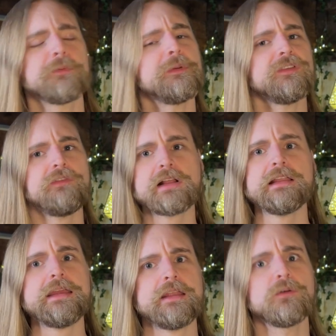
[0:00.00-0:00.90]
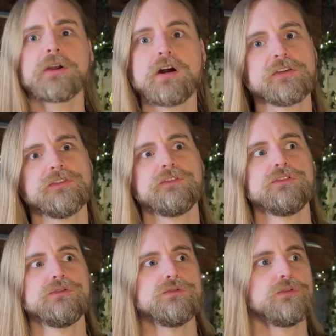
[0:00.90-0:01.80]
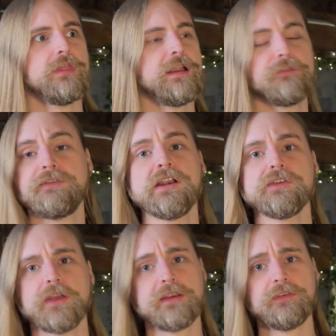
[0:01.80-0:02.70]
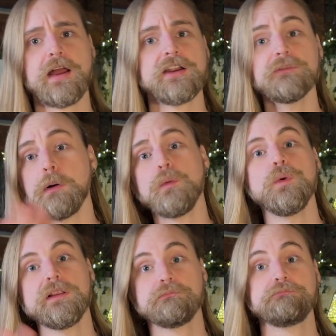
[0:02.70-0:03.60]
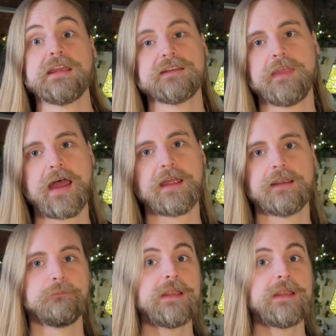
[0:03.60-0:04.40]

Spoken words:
specifically in regards to their fears and desires, but we'll get to that in a